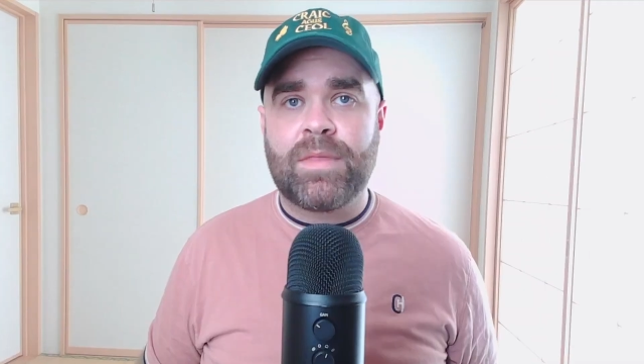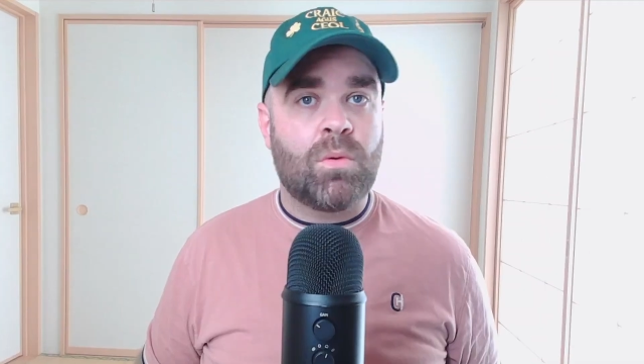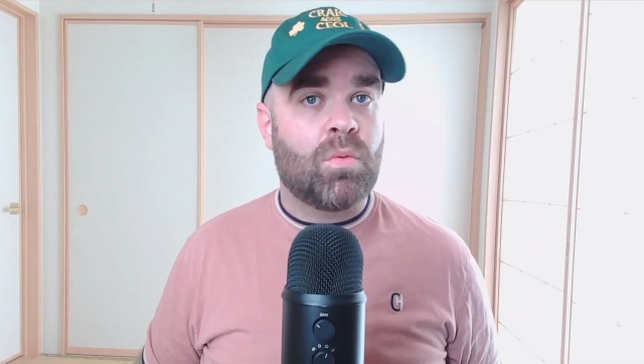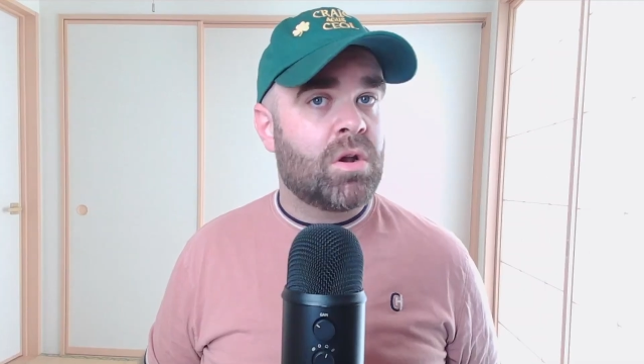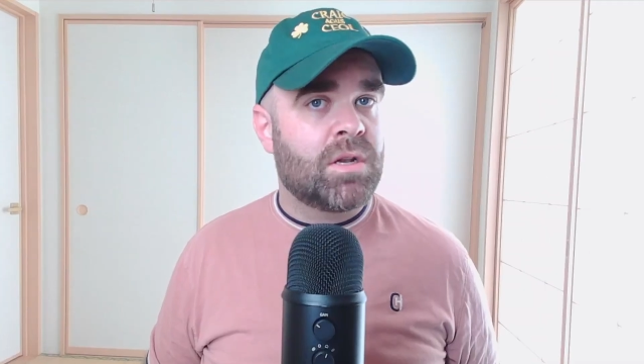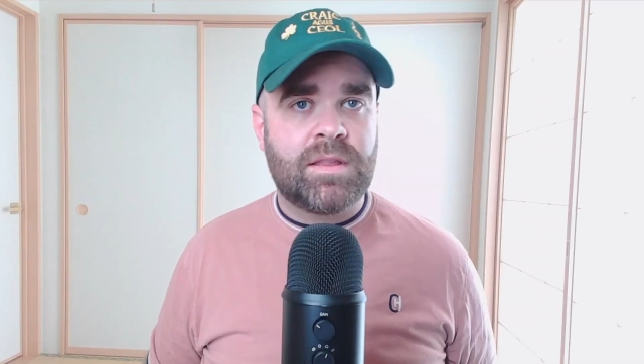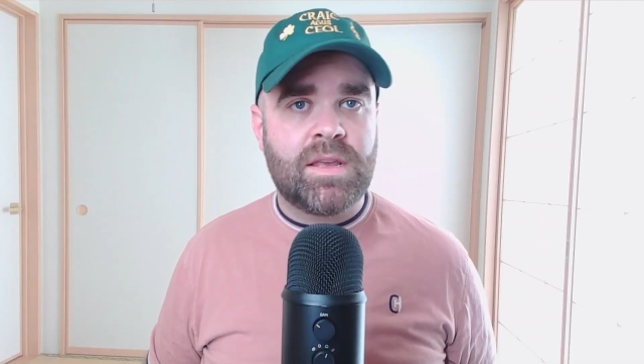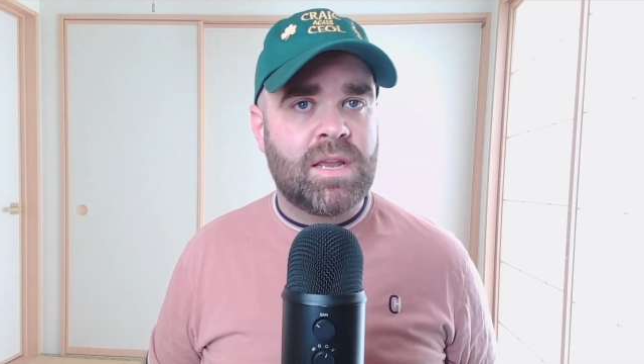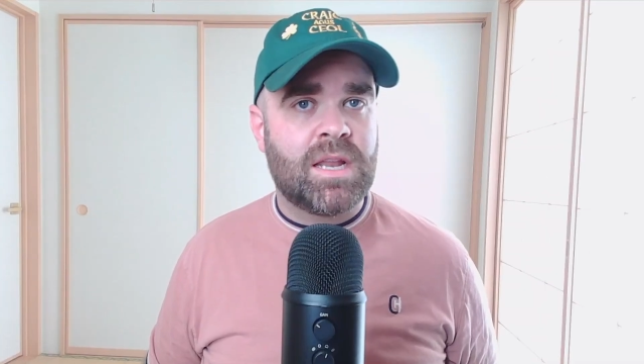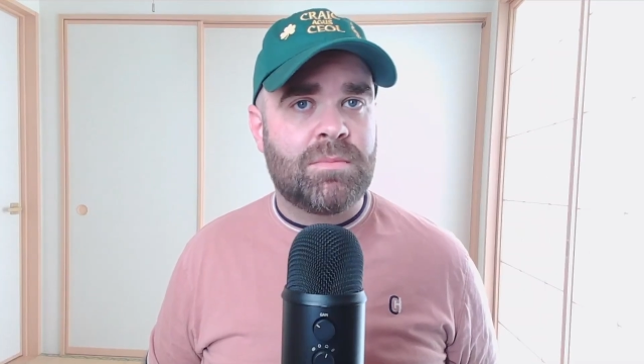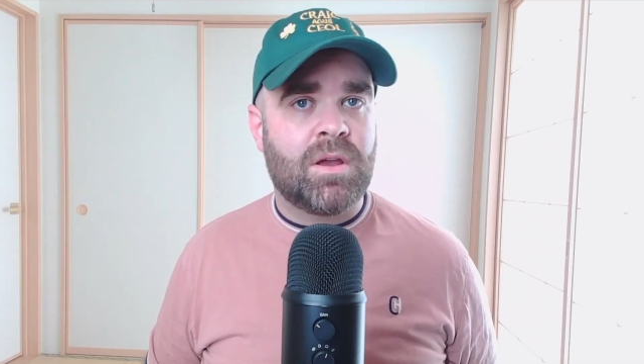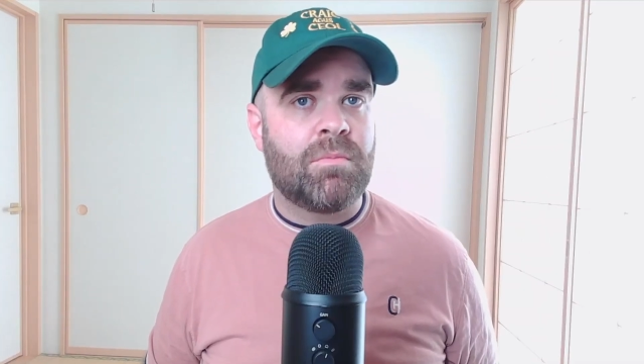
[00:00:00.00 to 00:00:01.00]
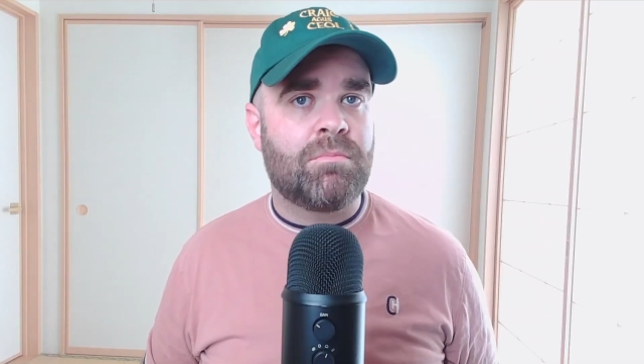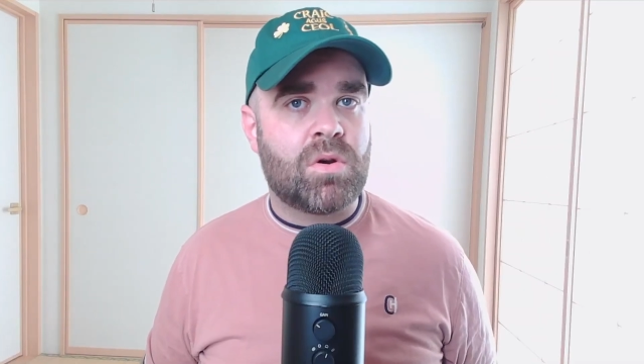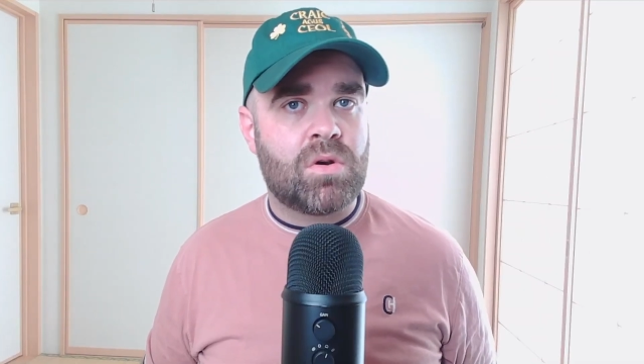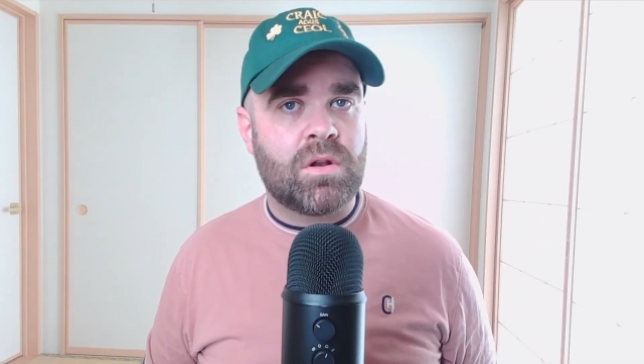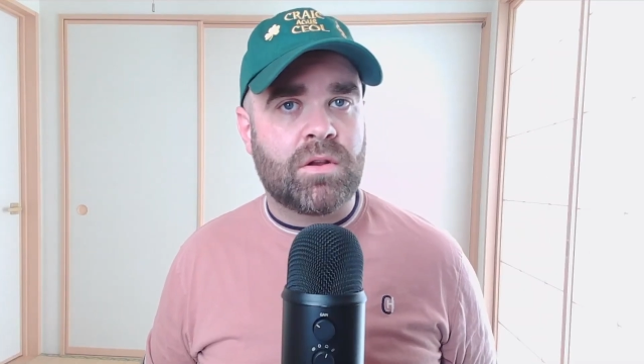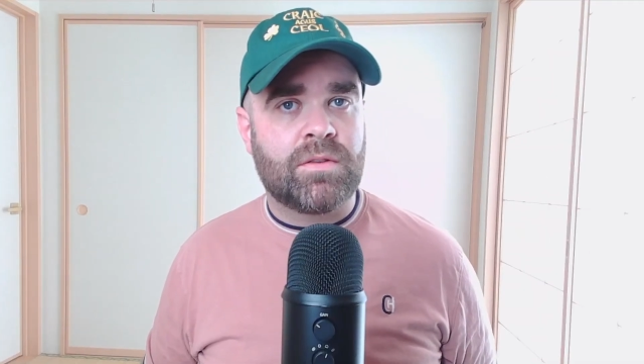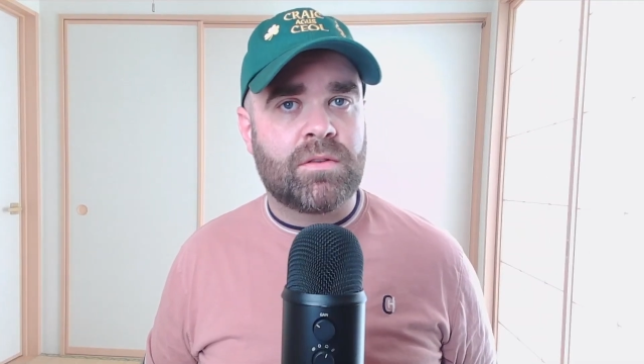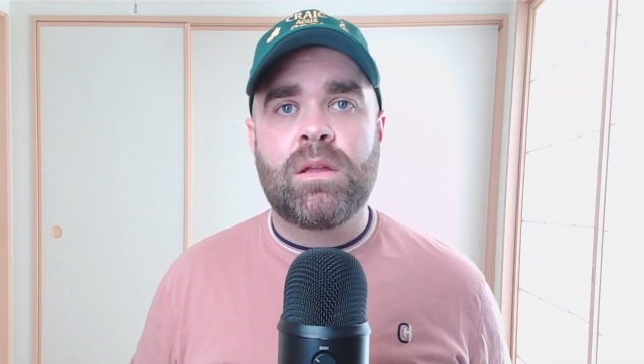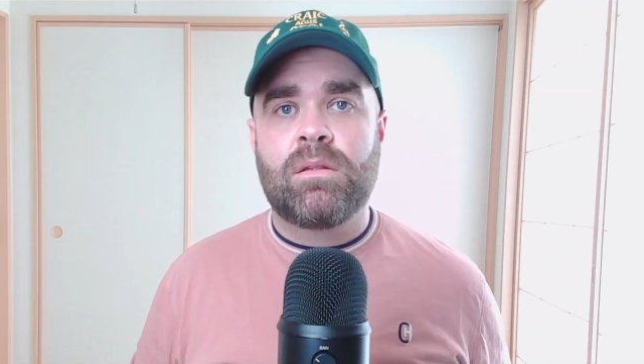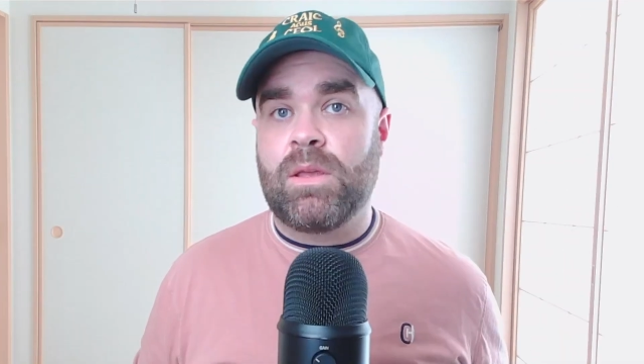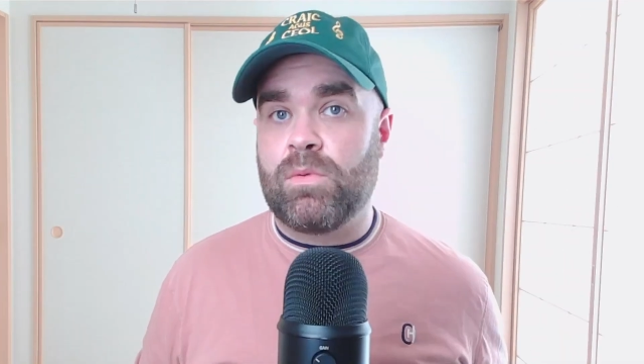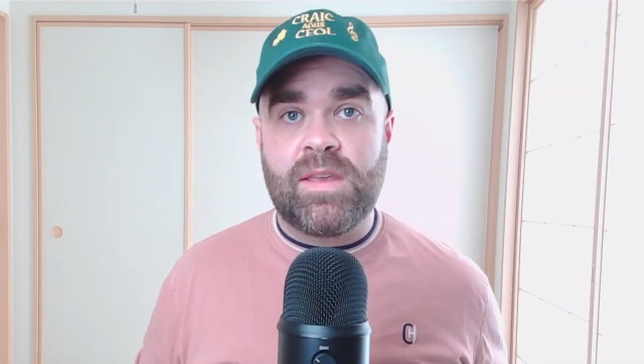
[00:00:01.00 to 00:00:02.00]
They weren't thinking about borders,
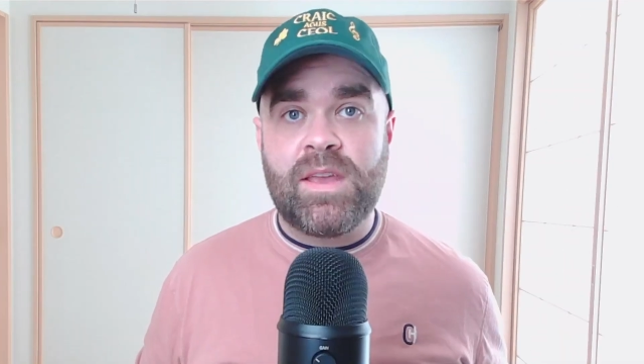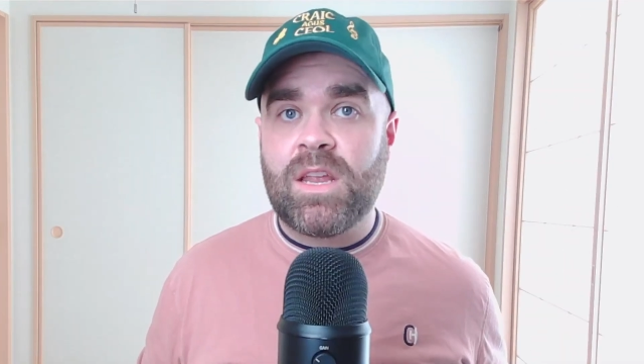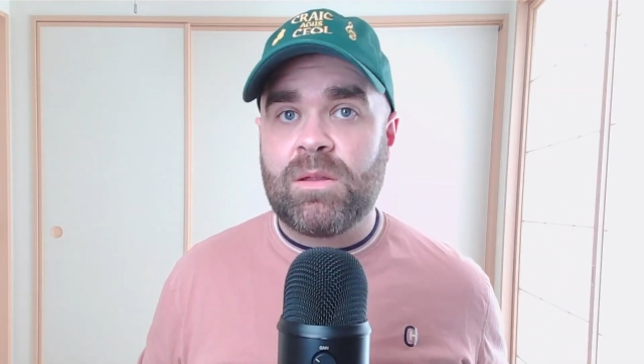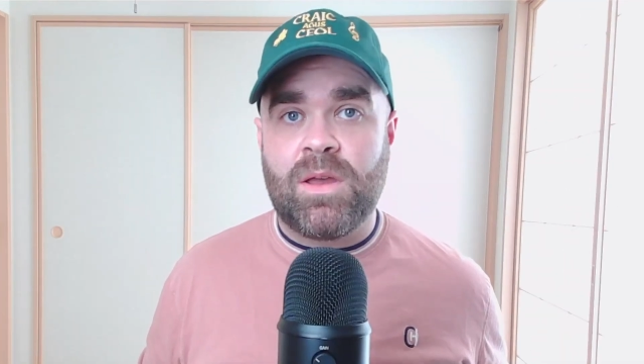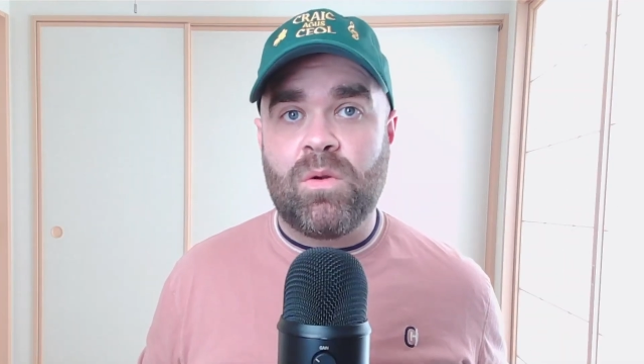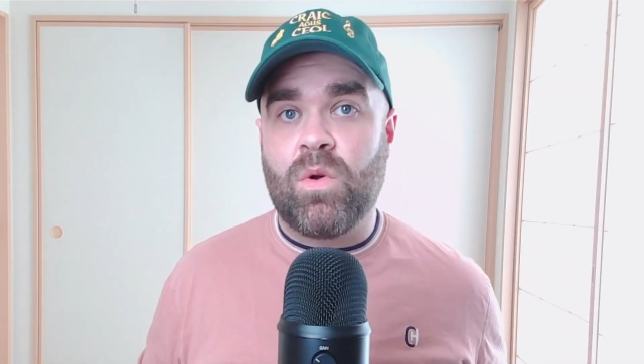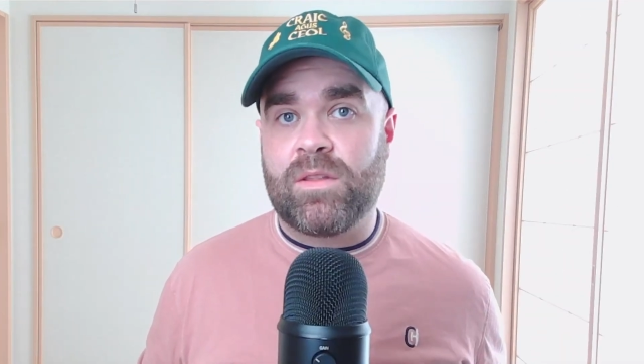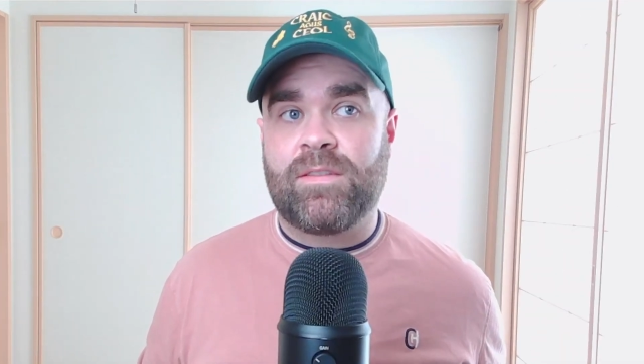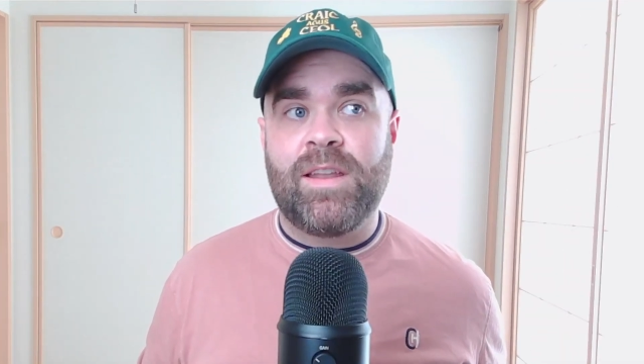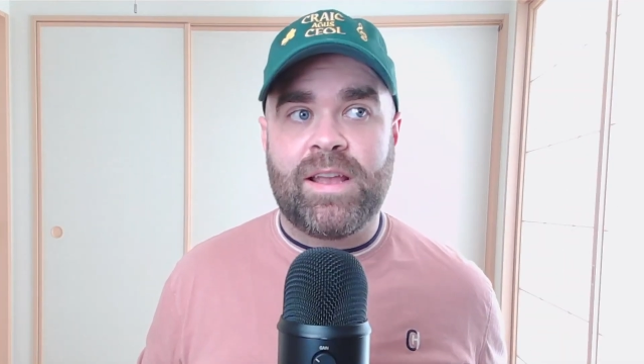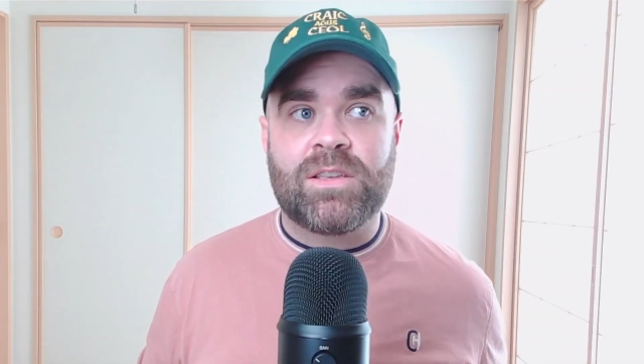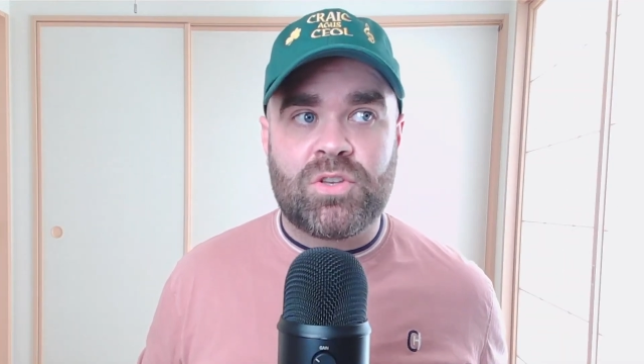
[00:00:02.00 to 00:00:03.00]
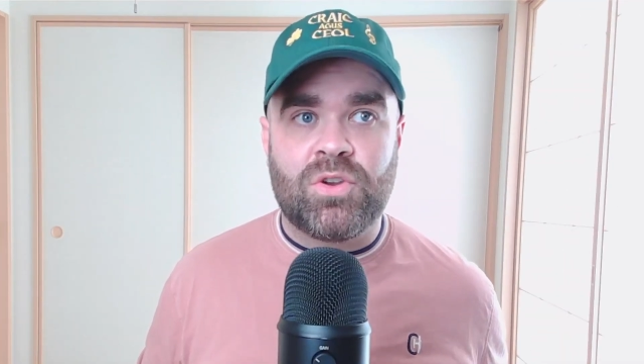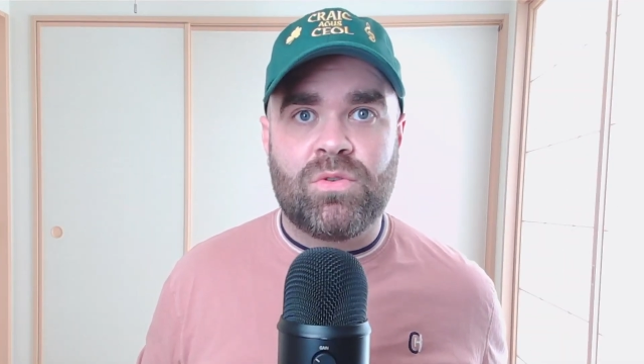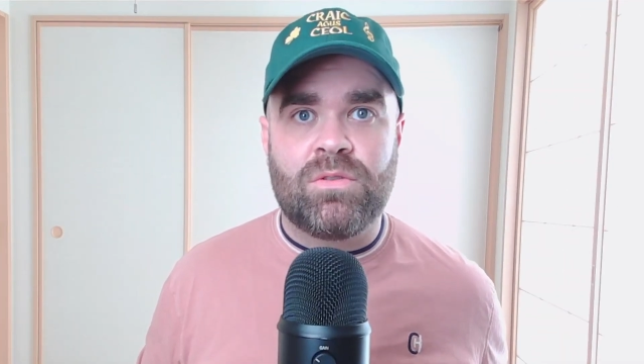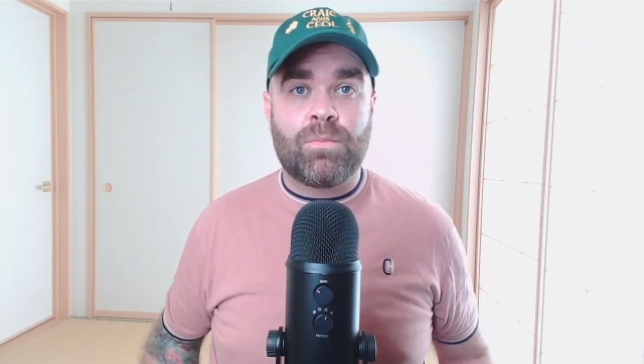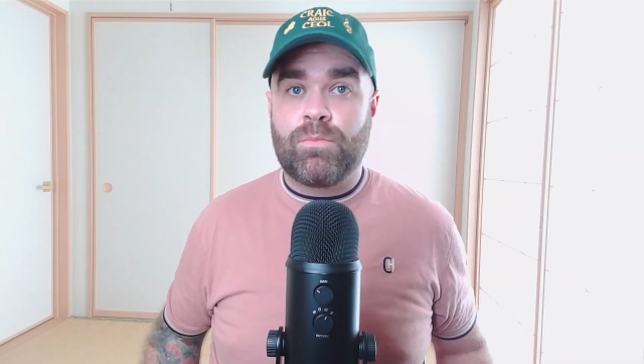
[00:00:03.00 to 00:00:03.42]
they were thinking about what's the next tune.